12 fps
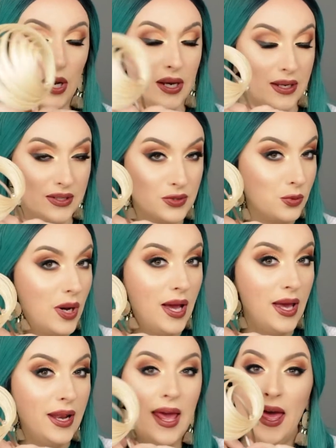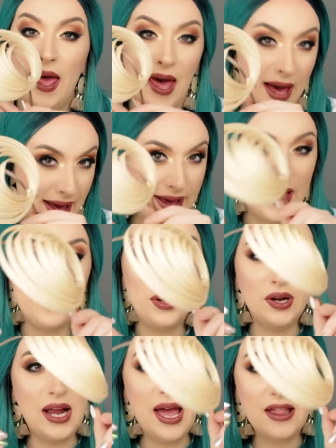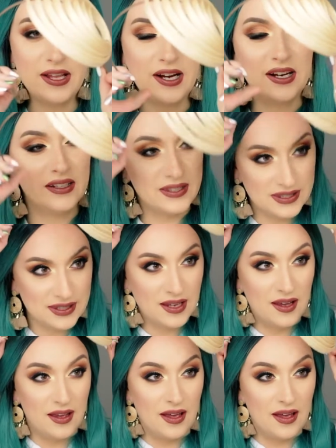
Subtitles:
Guess what? I got more colors.